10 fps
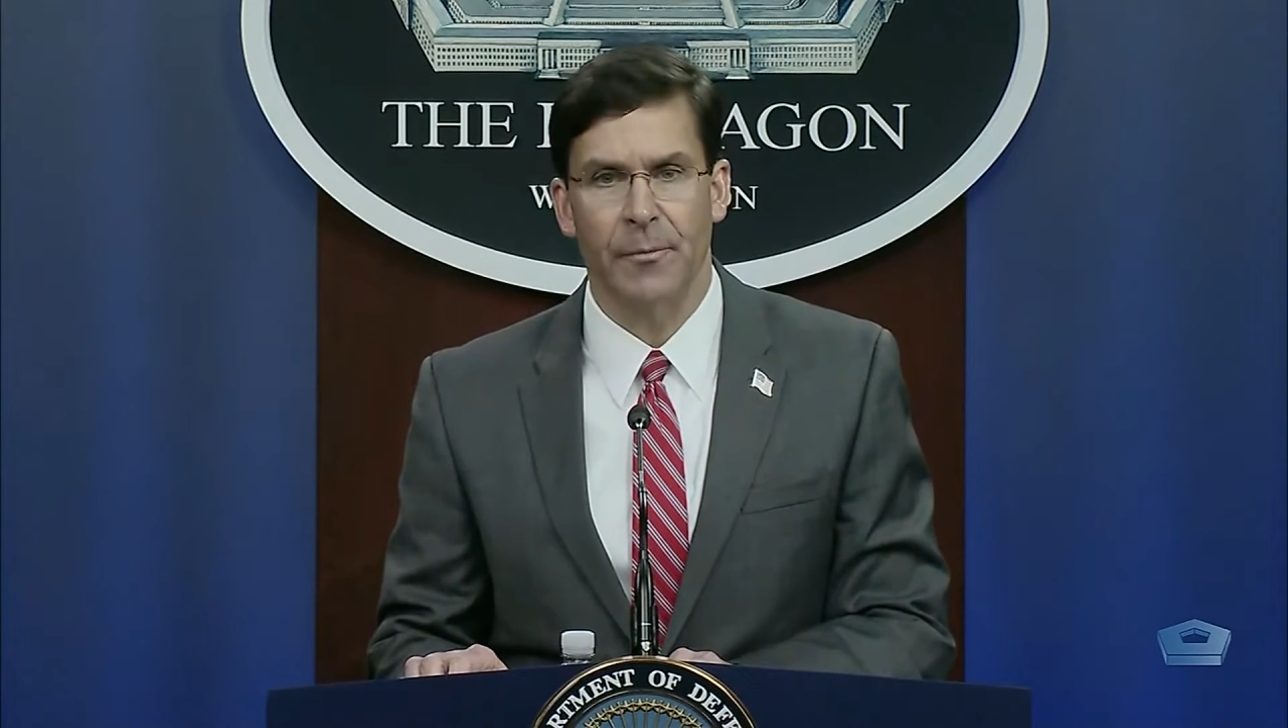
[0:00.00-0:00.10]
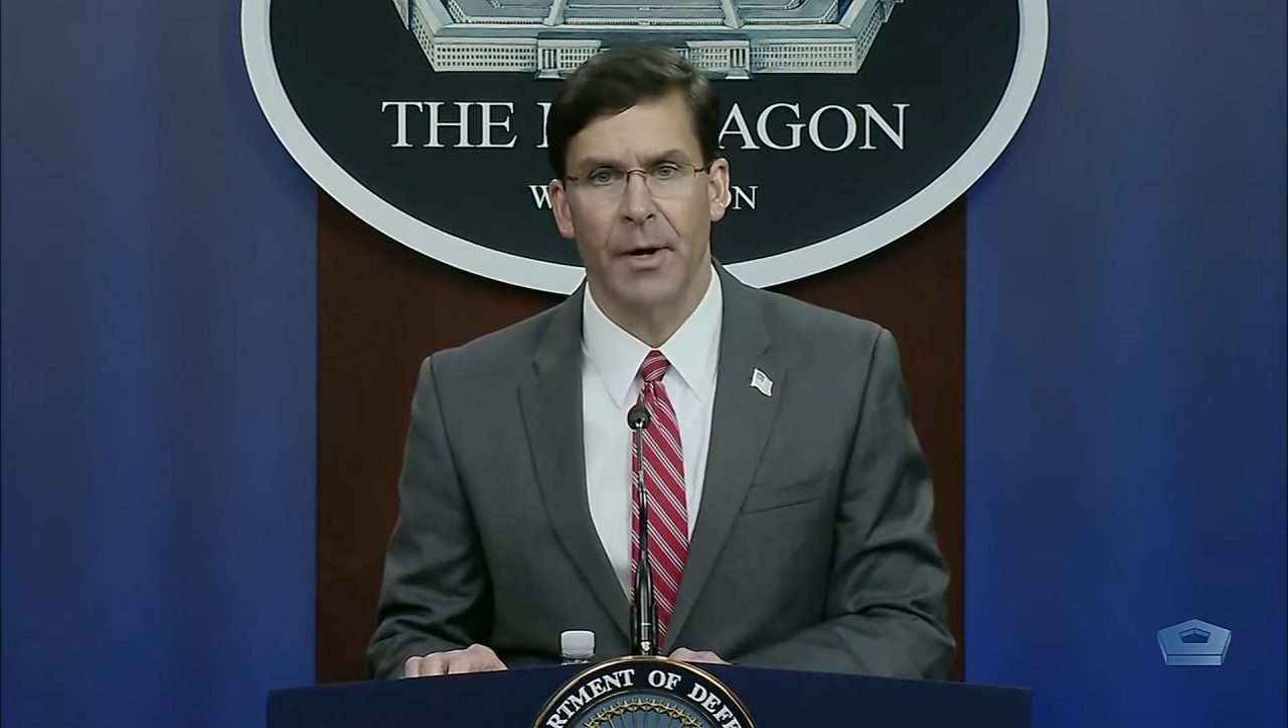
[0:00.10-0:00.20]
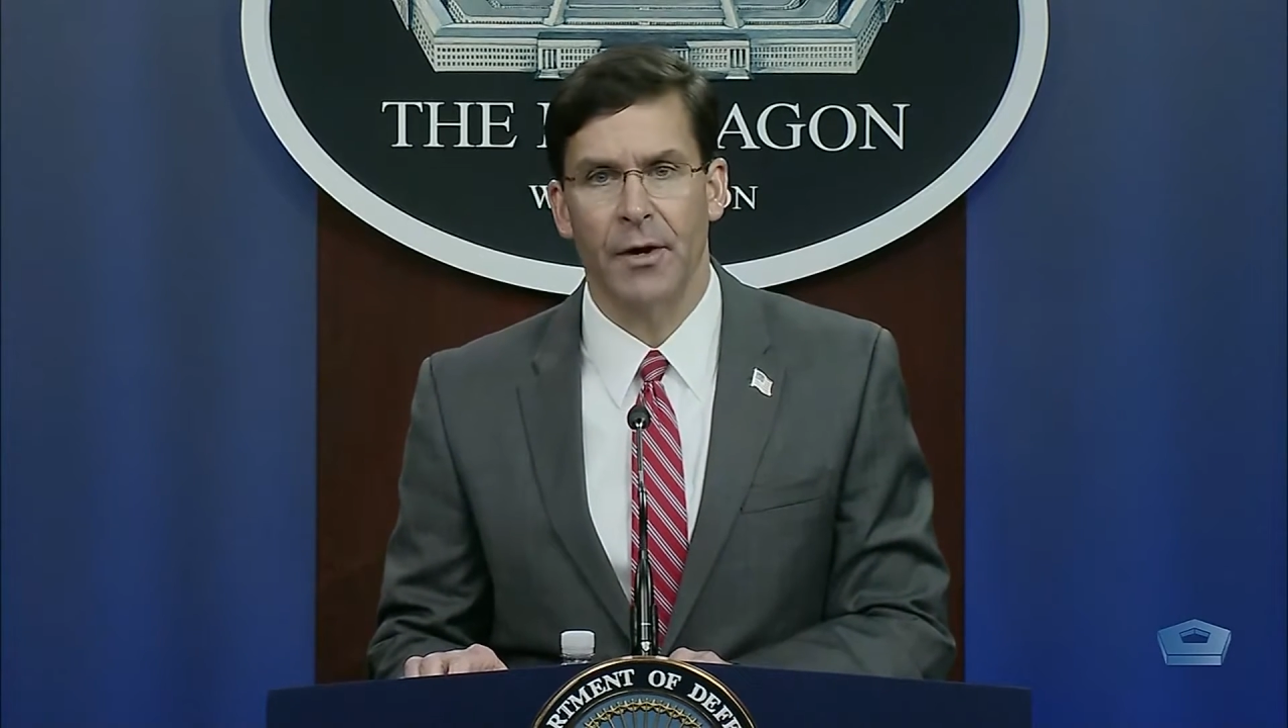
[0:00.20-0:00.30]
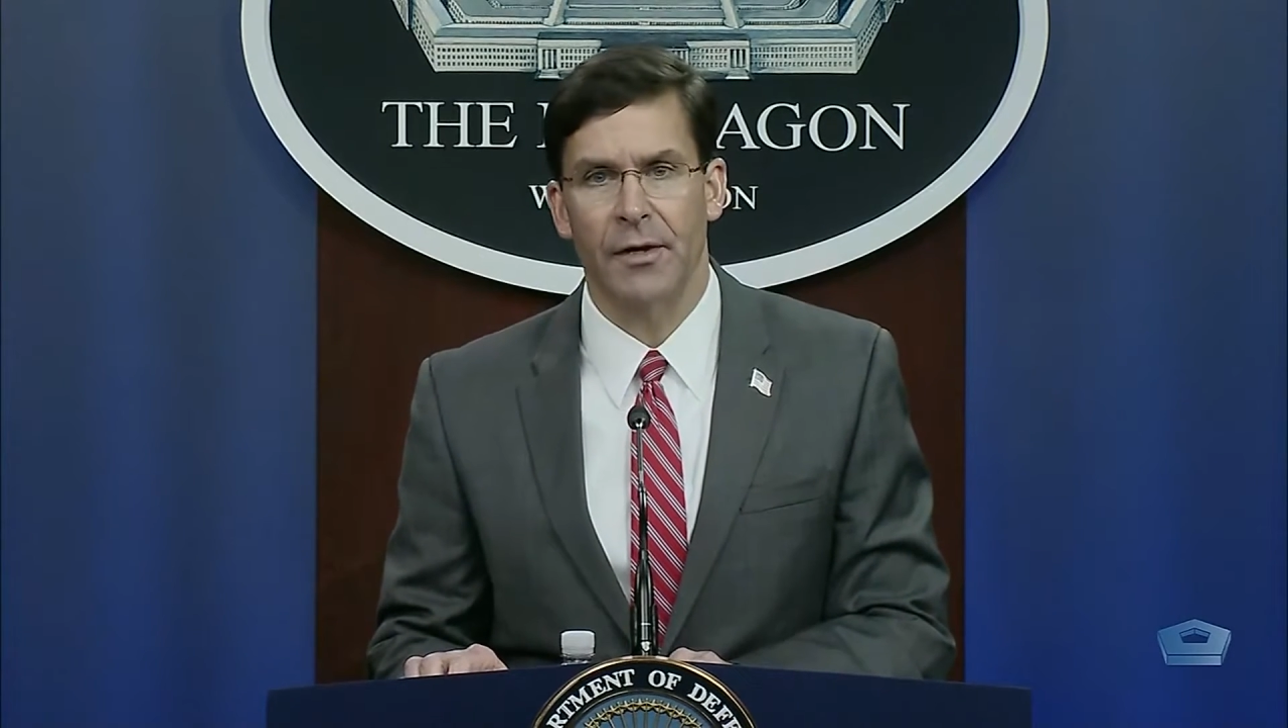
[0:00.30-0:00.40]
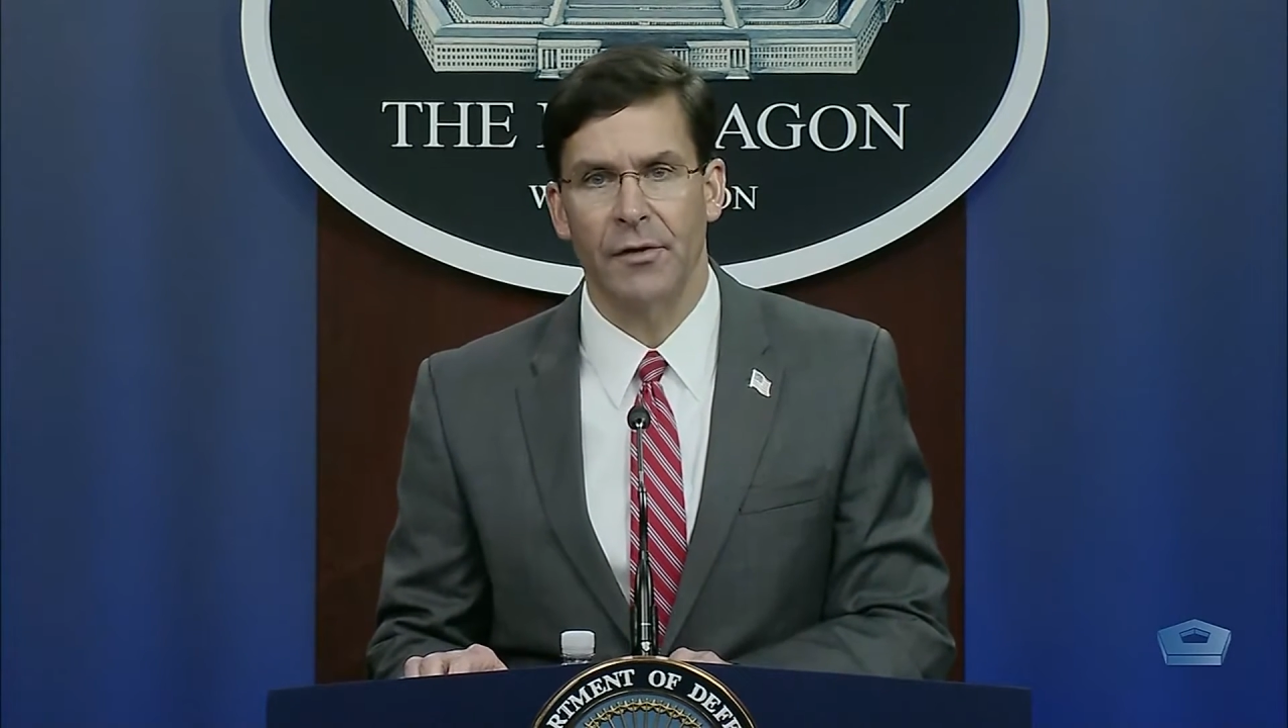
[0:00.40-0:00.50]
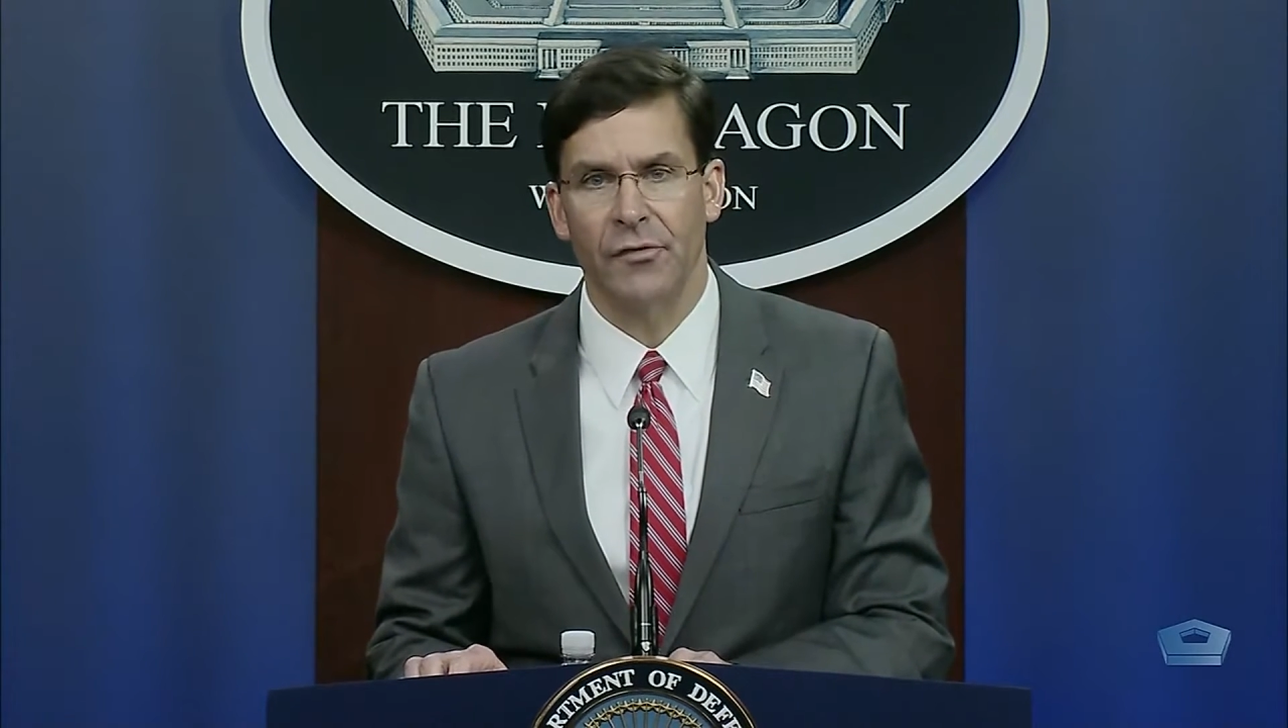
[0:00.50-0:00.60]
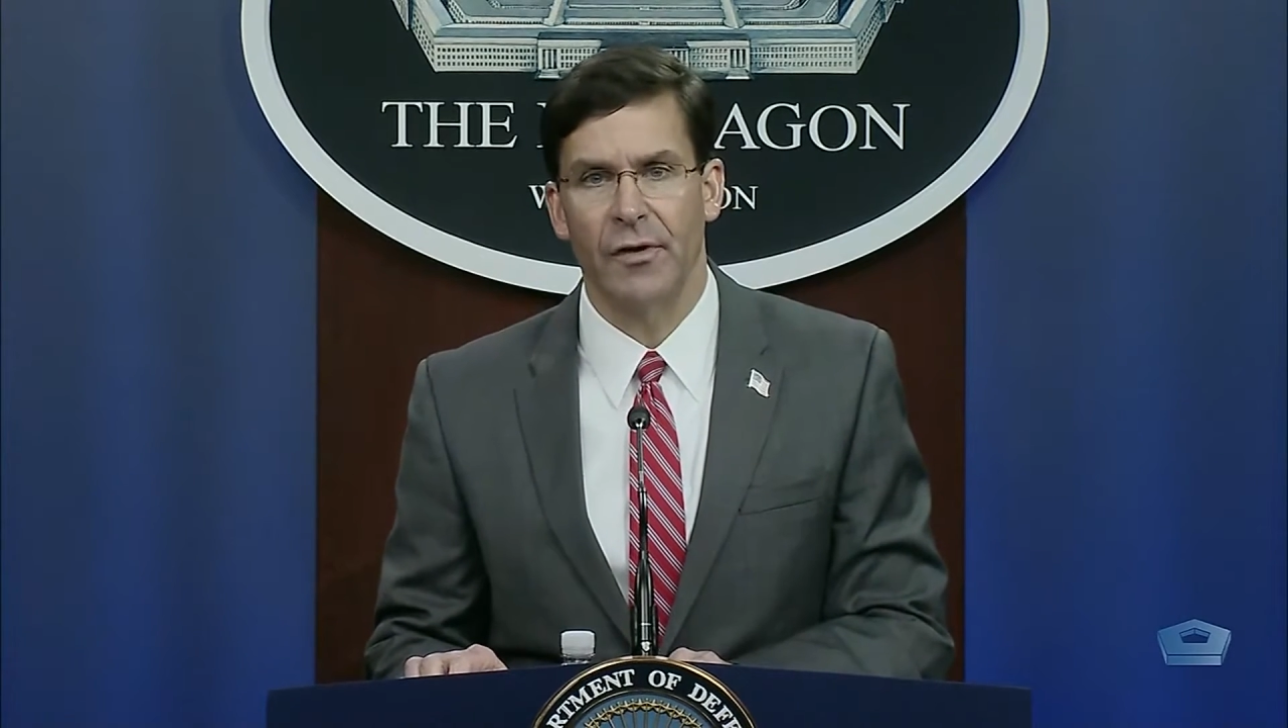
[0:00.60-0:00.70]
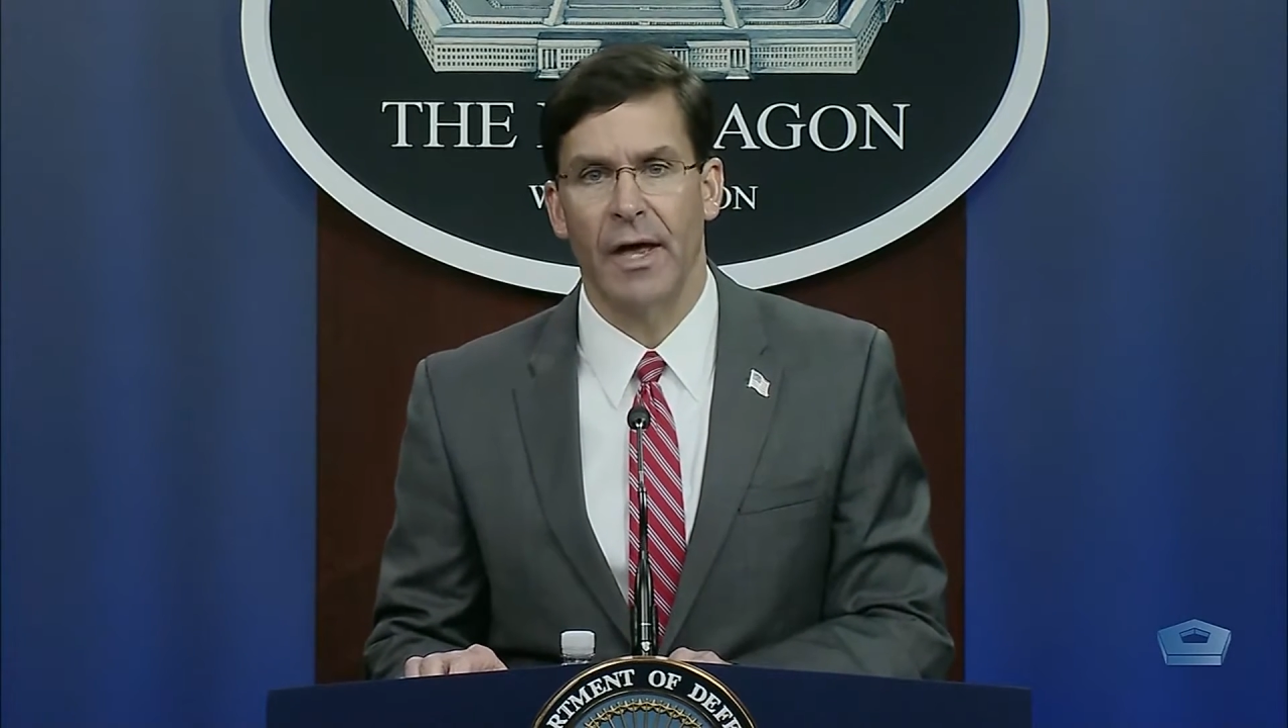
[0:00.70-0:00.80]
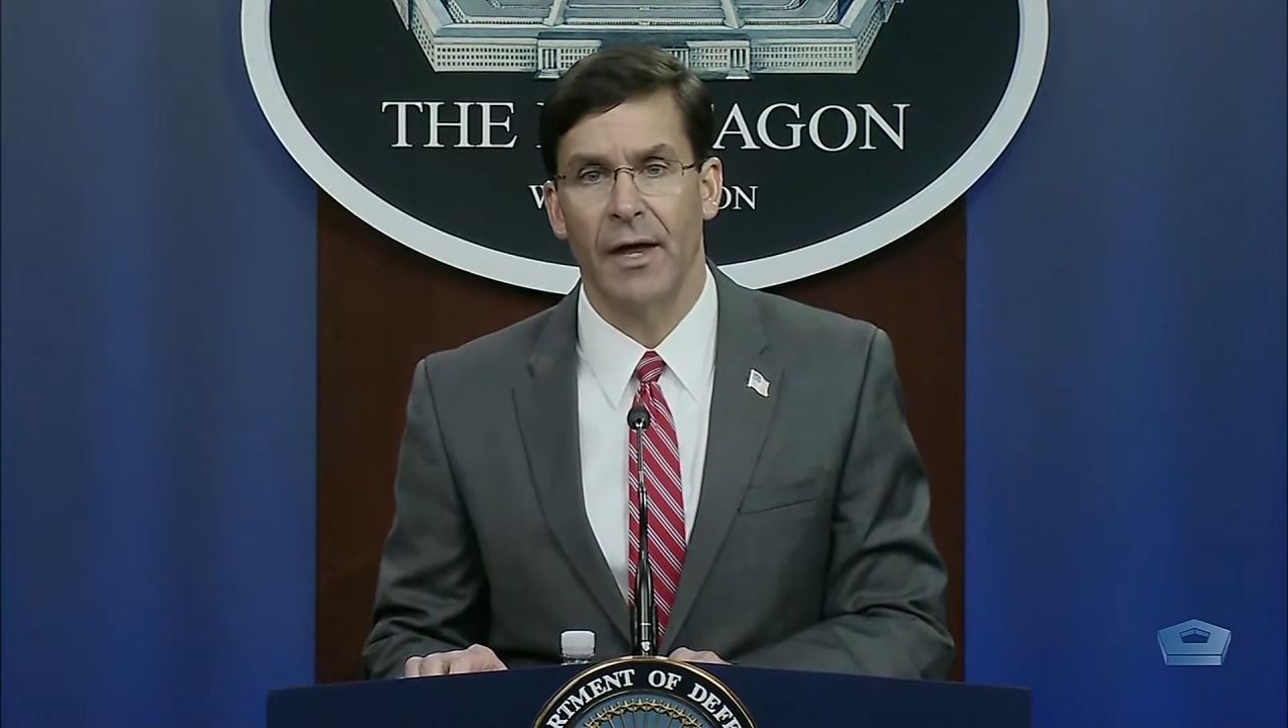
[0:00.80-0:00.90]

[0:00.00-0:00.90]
Americans